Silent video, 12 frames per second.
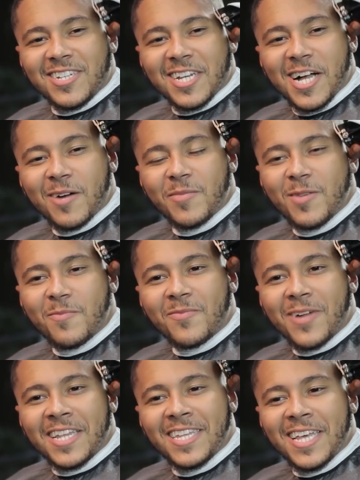Do you know what I
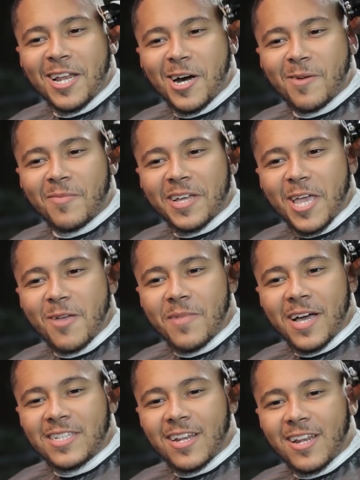mean? And then I came
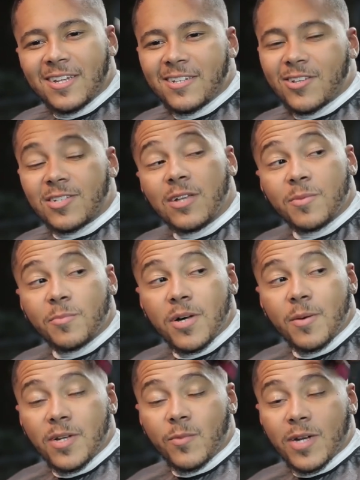back to London because I was in
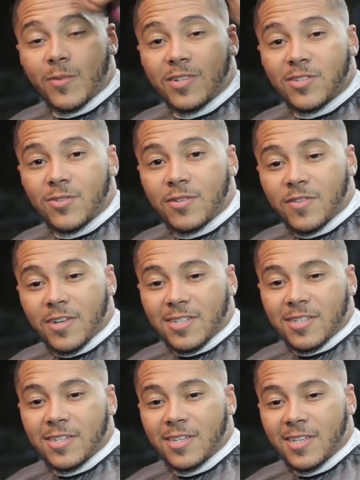Birmingham when I went to
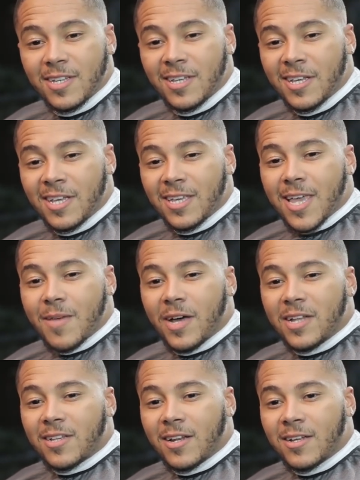university. Came
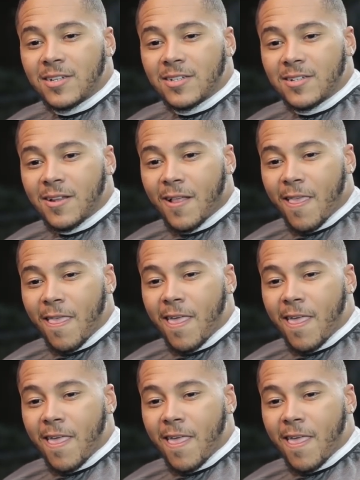back to London.